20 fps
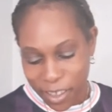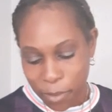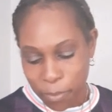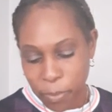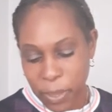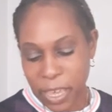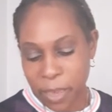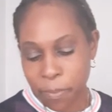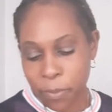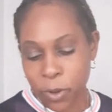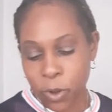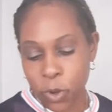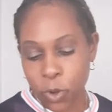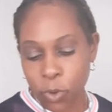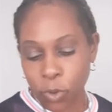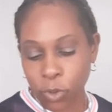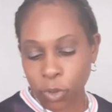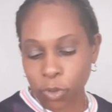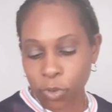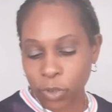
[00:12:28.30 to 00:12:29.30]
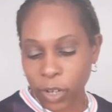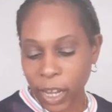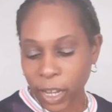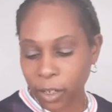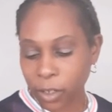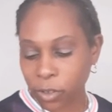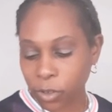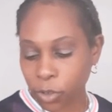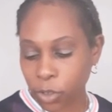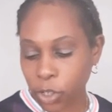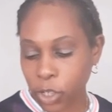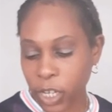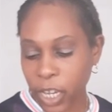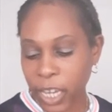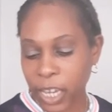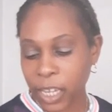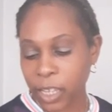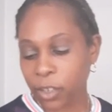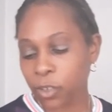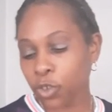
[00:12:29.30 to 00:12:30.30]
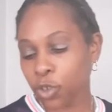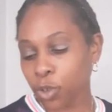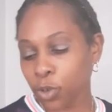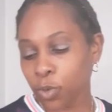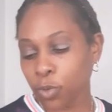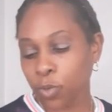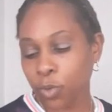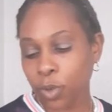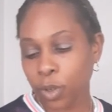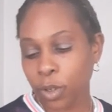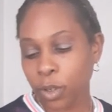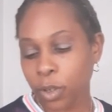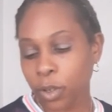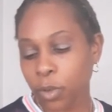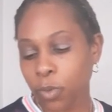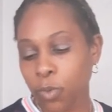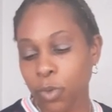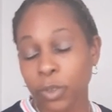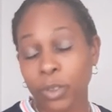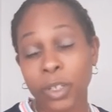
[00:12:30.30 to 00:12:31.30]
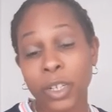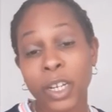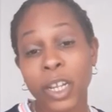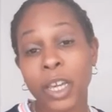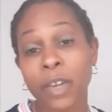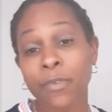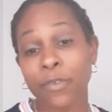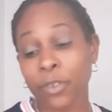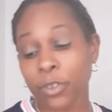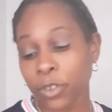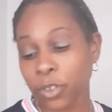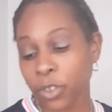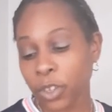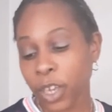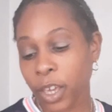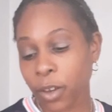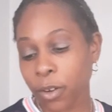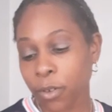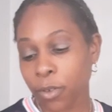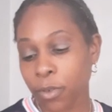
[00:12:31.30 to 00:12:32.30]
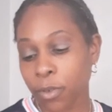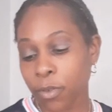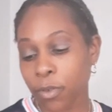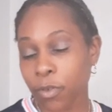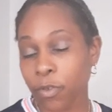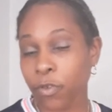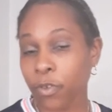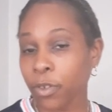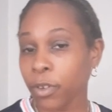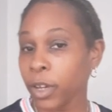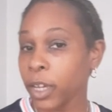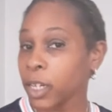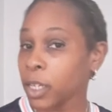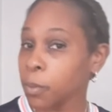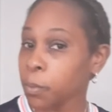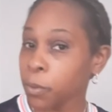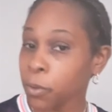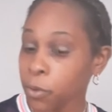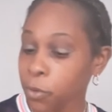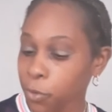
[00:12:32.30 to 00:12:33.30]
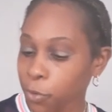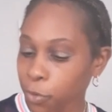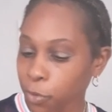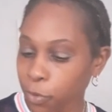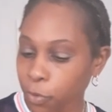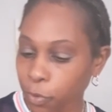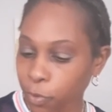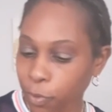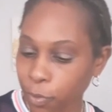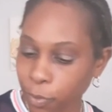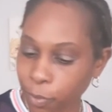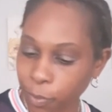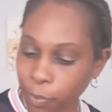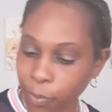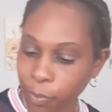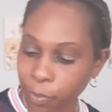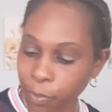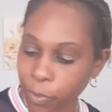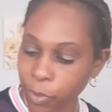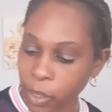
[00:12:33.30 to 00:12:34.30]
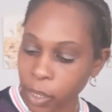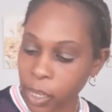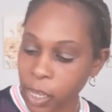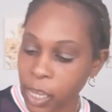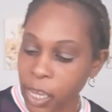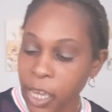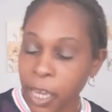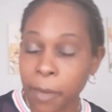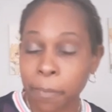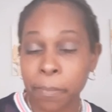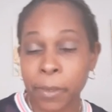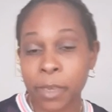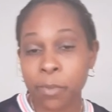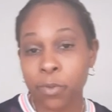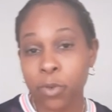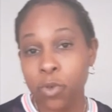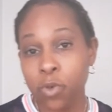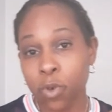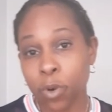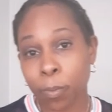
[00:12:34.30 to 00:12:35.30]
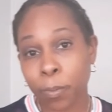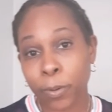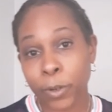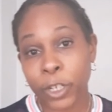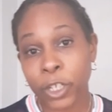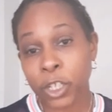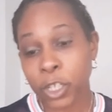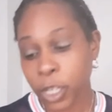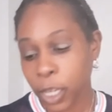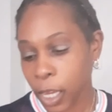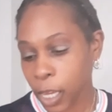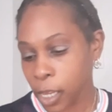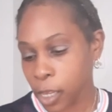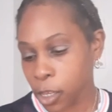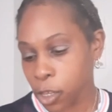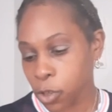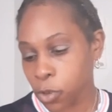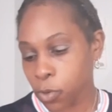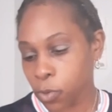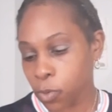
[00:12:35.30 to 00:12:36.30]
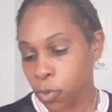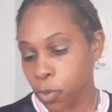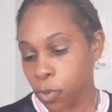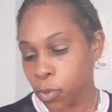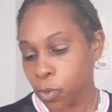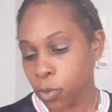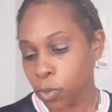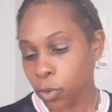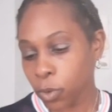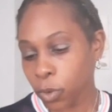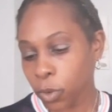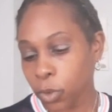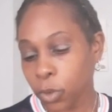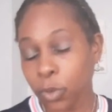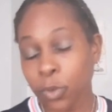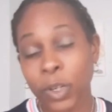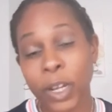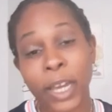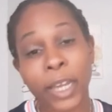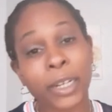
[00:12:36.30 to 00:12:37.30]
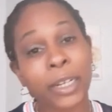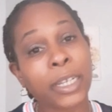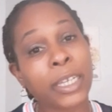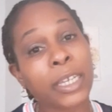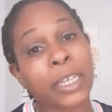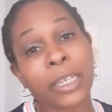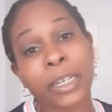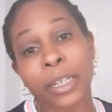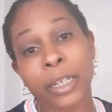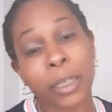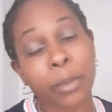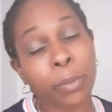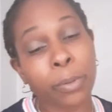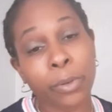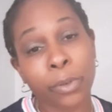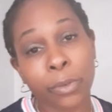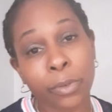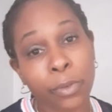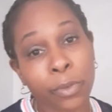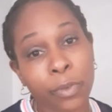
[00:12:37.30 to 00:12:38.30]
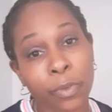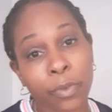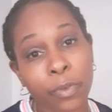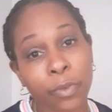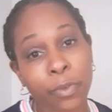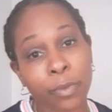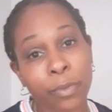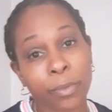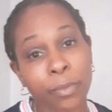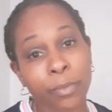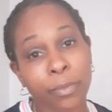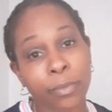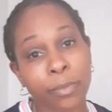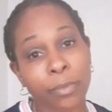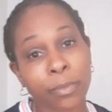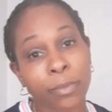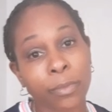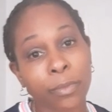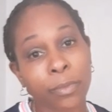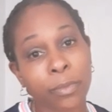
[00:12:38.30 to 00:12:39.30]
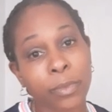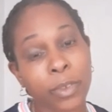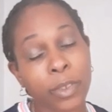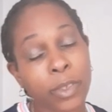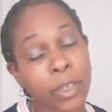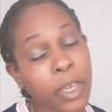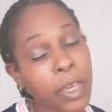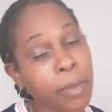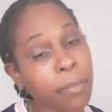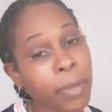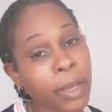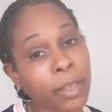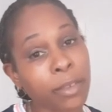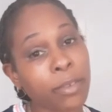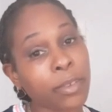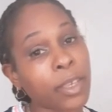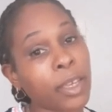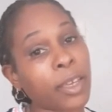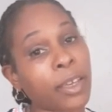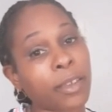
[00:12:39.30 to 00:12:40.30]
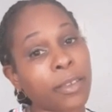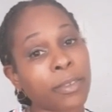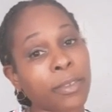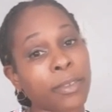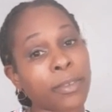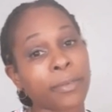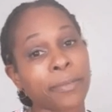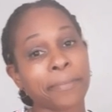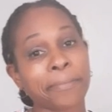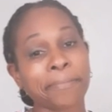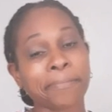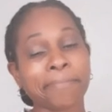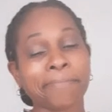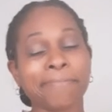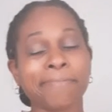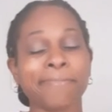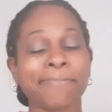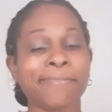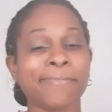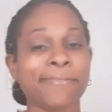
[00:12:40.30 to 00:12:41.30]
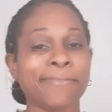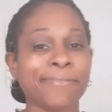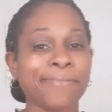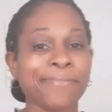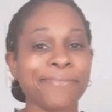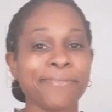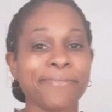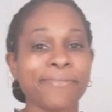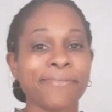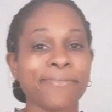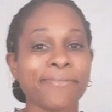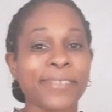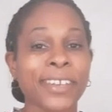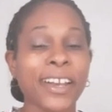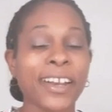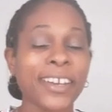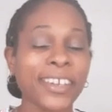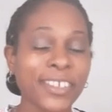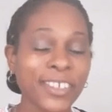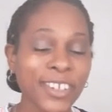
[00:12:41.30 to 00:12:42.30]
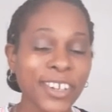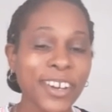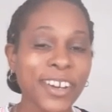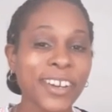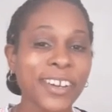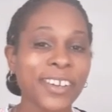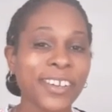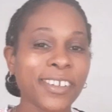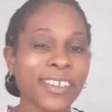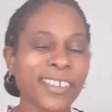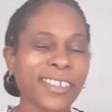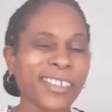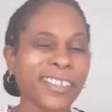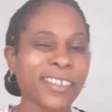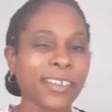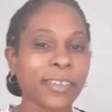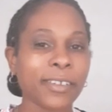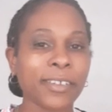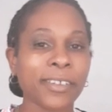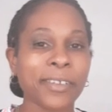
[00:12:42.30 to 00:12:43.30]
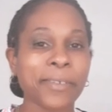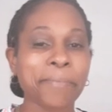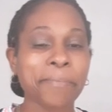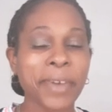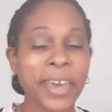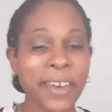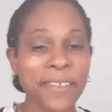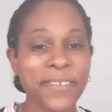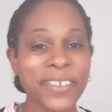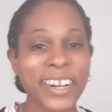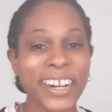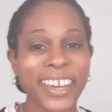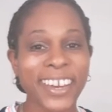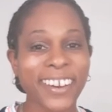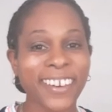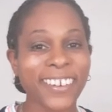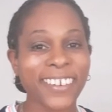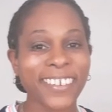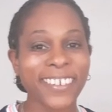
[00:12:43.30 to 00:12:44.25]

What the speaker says: People who do not understand you will never settle for any proof. And people who appreciate you do not need any proof. Said by Seth. All right, y'all. Bye for now.